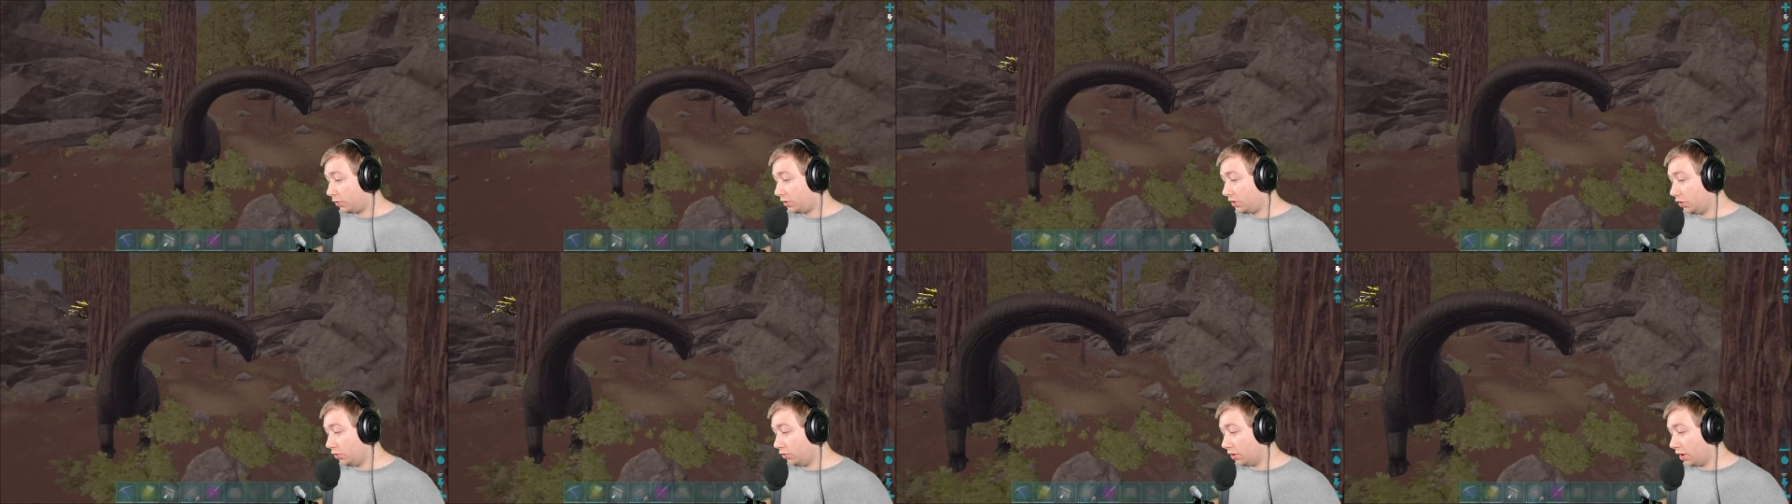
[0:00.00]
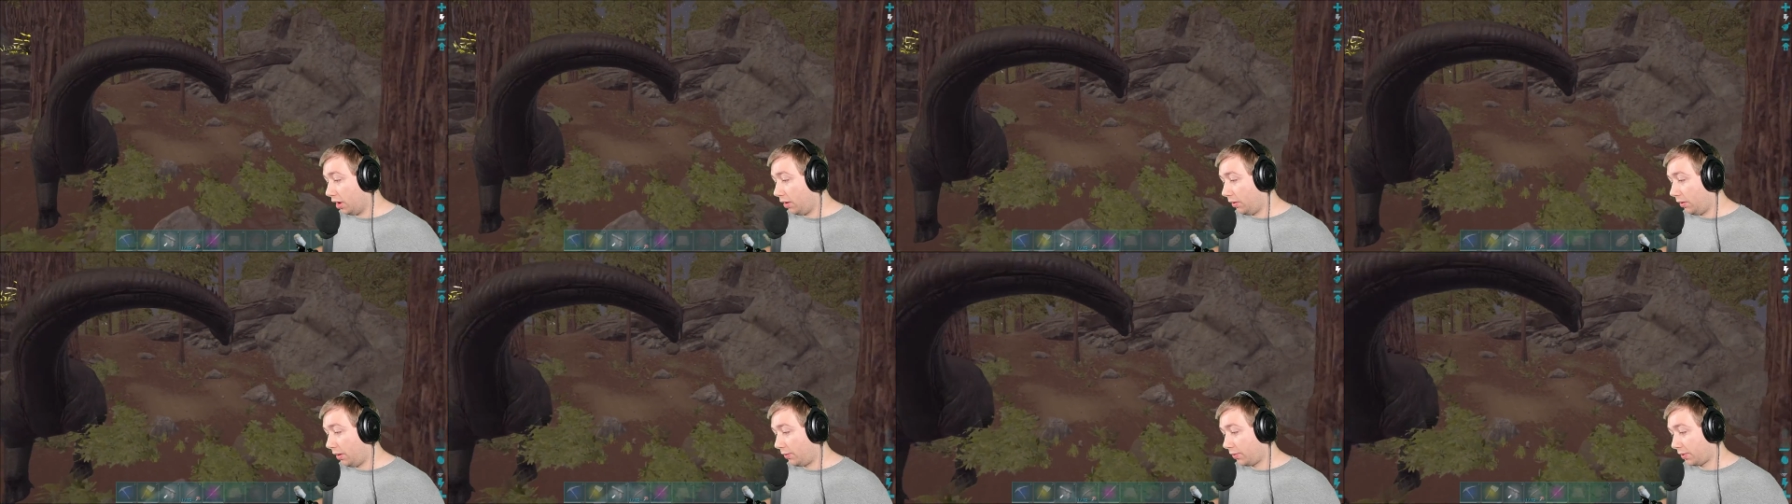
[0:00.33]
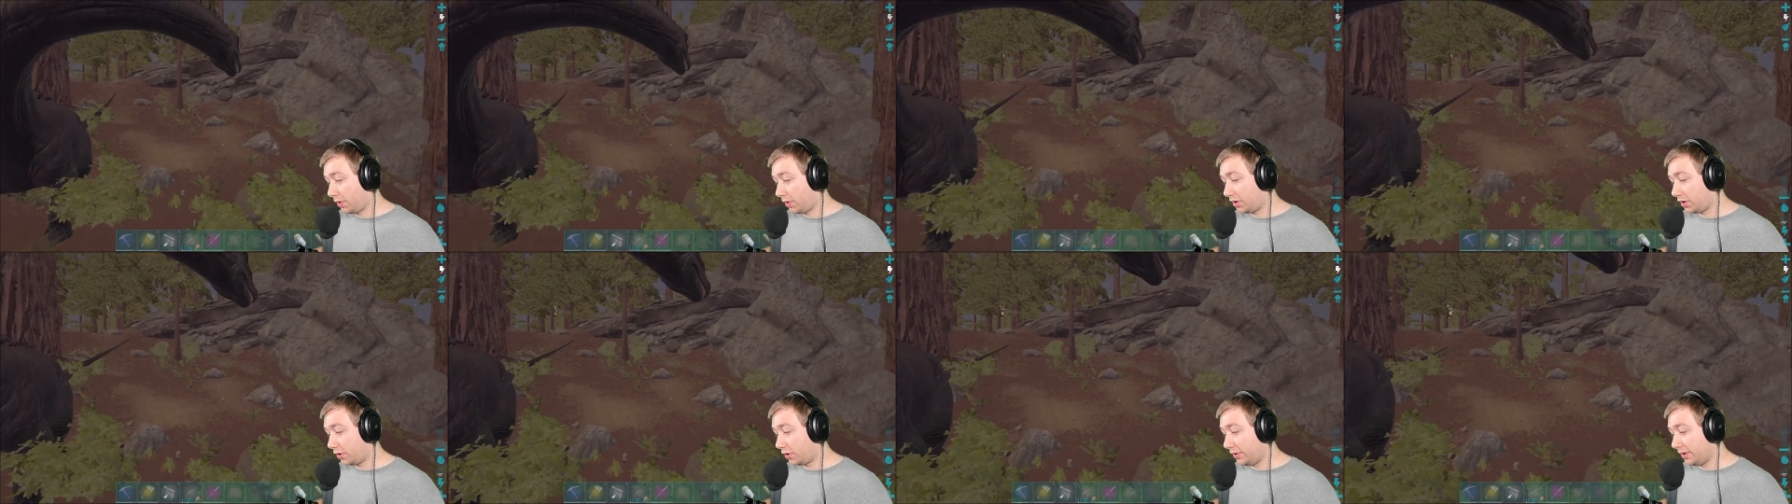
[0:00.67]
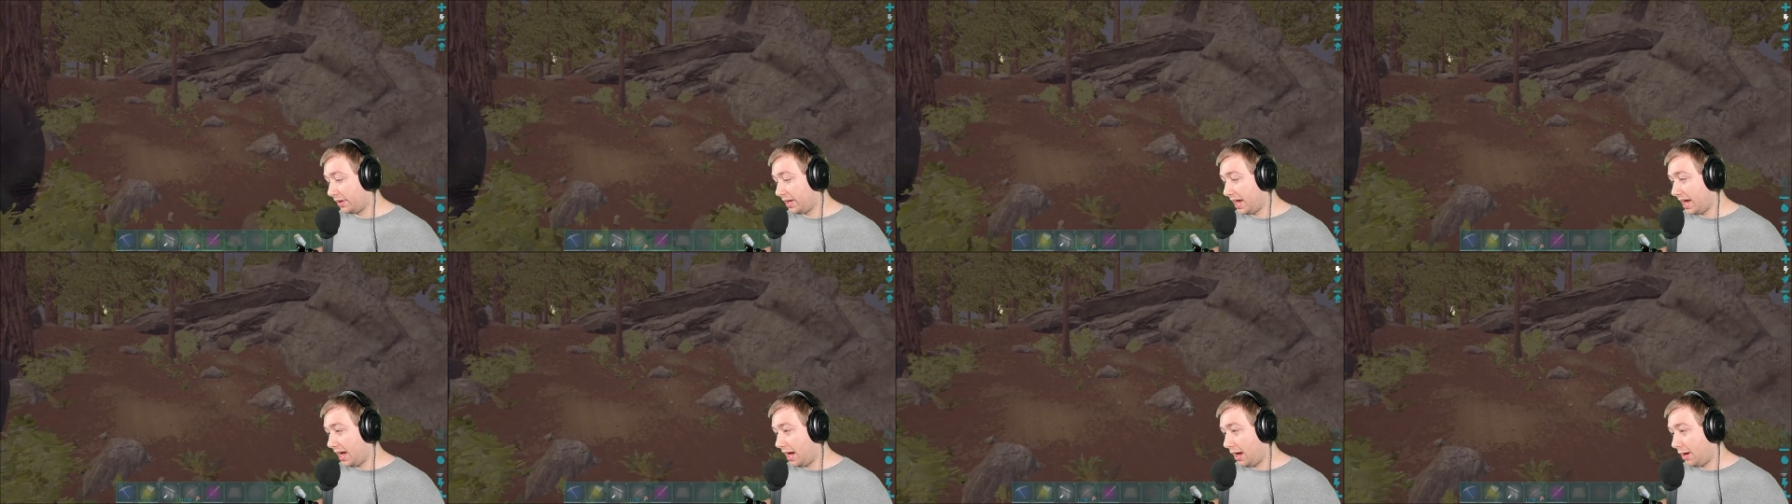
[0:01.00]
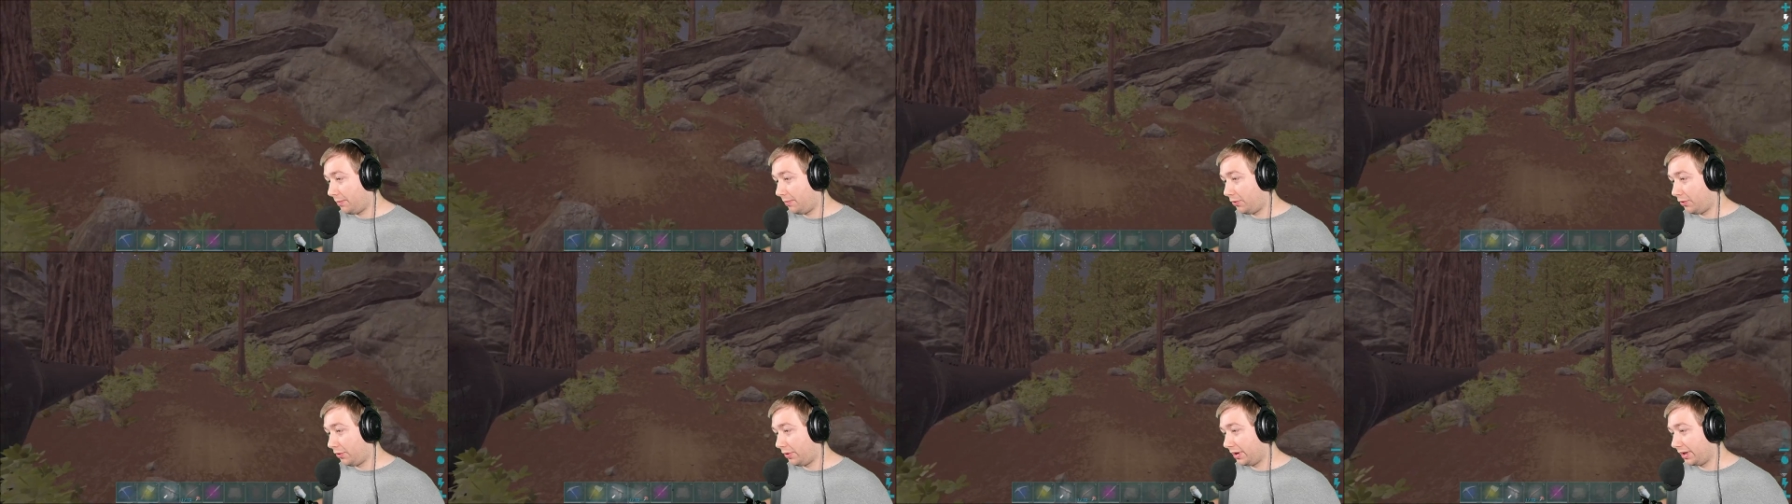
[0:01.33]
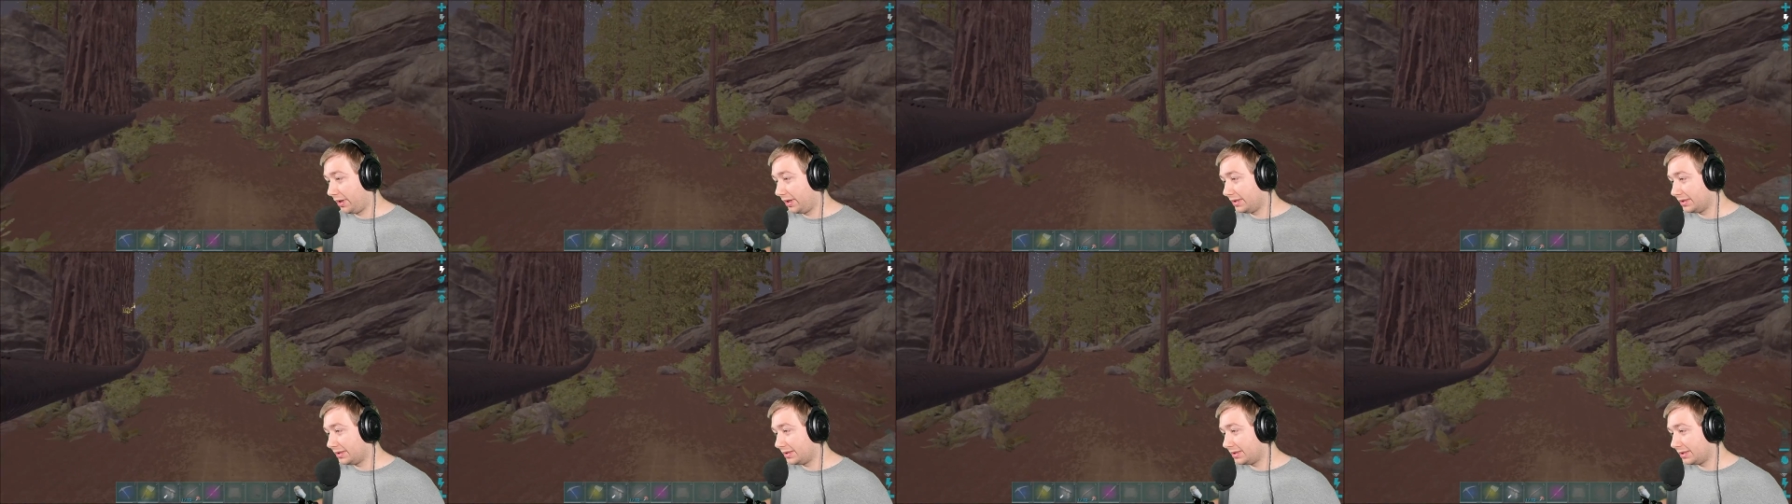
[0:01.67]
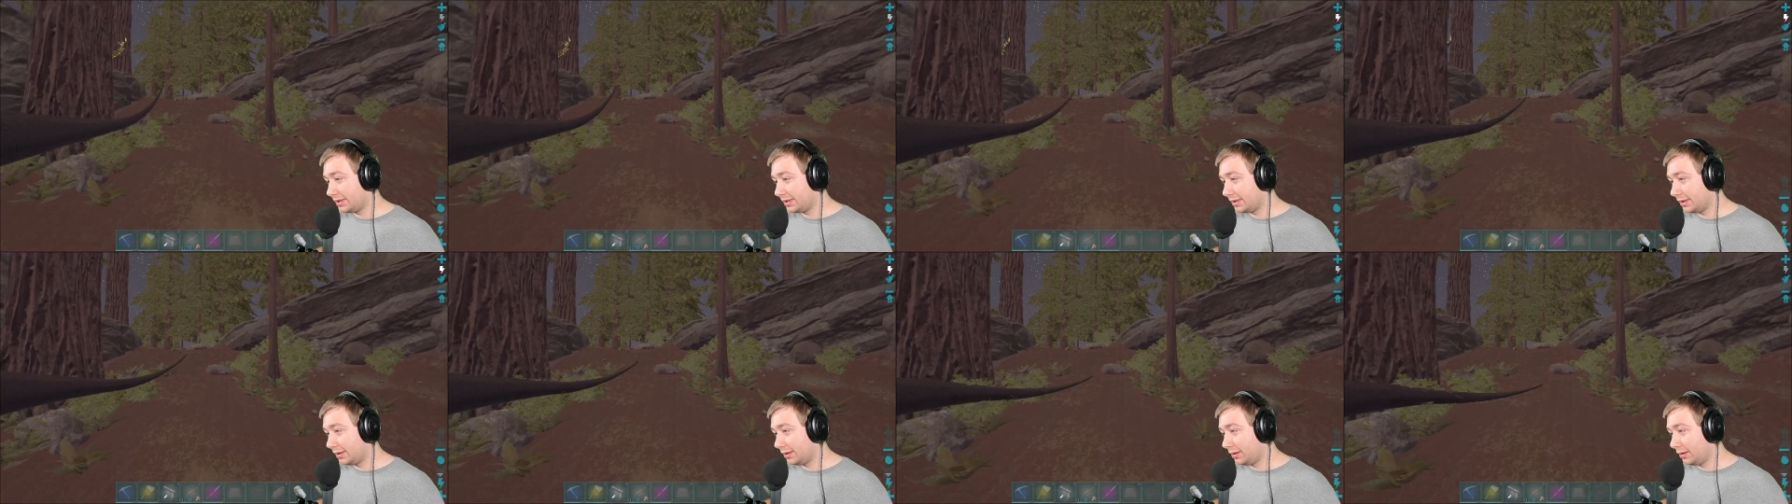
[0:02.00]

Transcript: You know what we're doing now, boys.